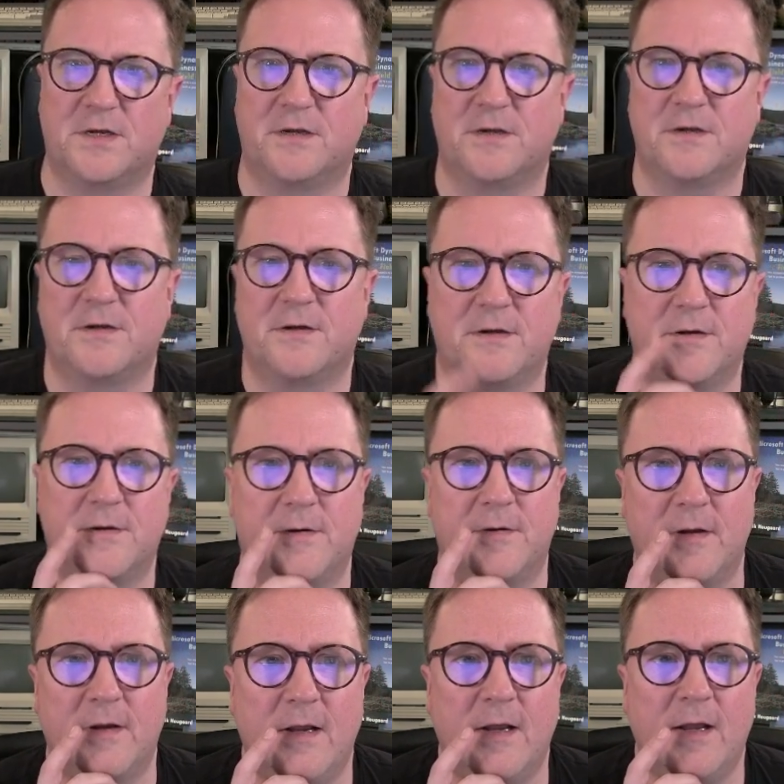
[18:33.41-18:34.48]

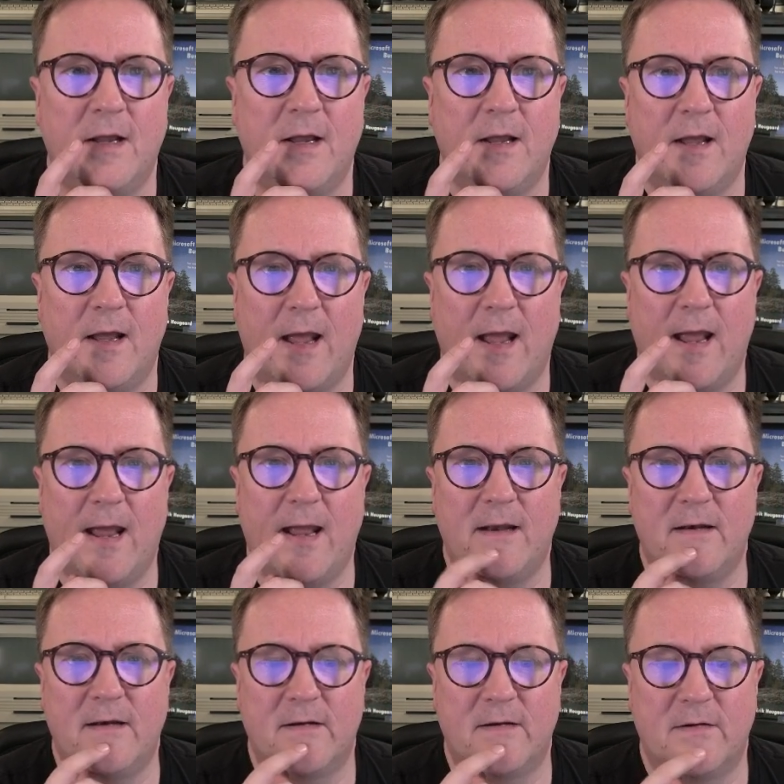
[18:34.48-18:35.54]

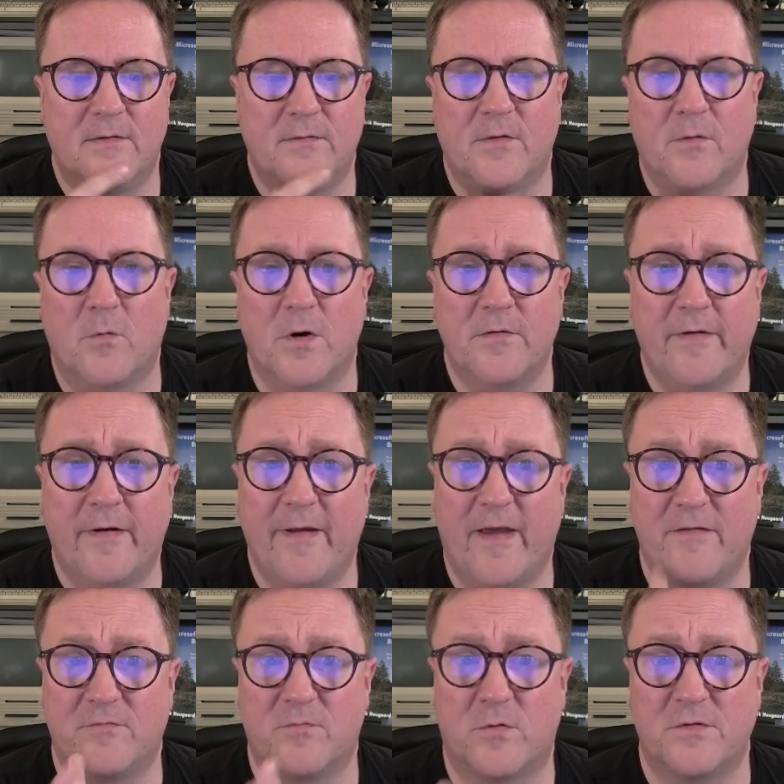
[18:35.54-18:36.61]
And the OneDrive
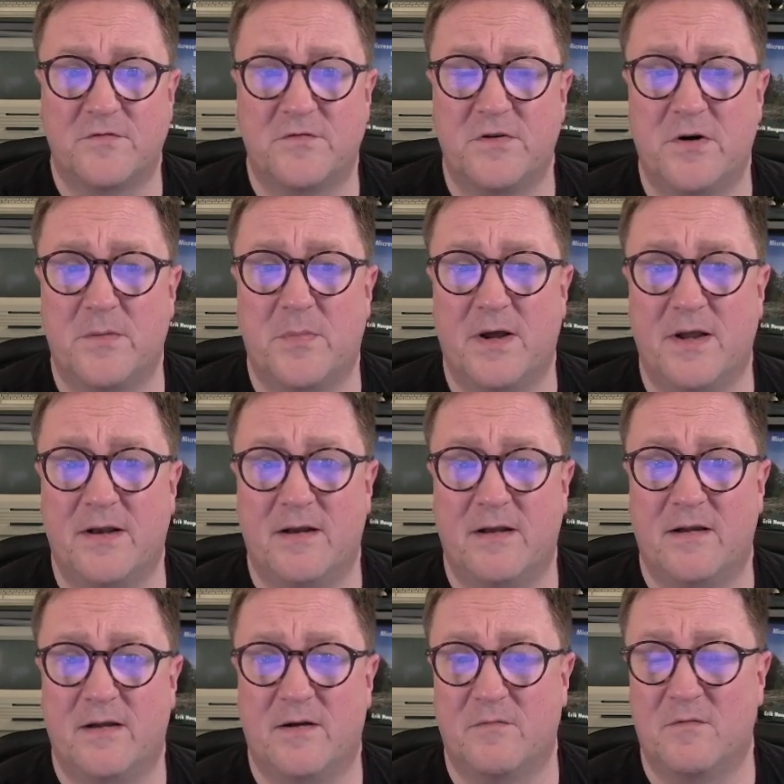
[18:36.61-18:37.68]
has 1 terabyte
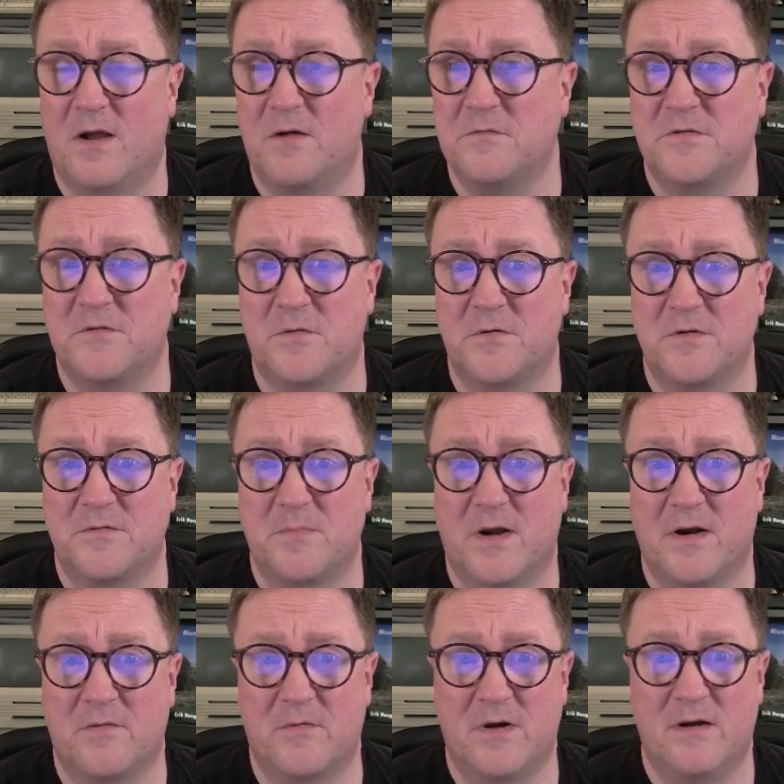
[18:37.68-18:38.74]
of cloud storage, by
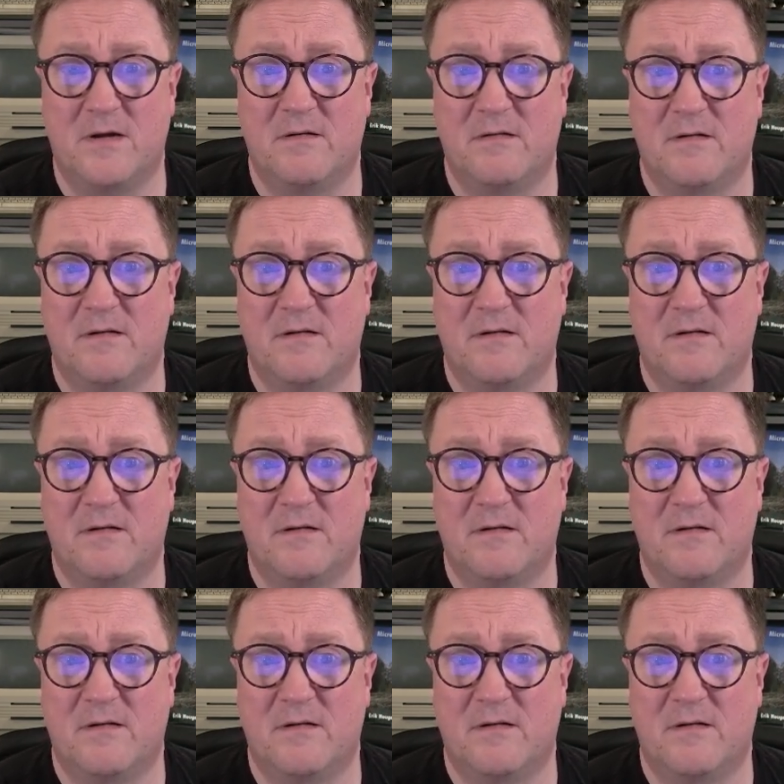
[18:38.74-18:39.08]
the way.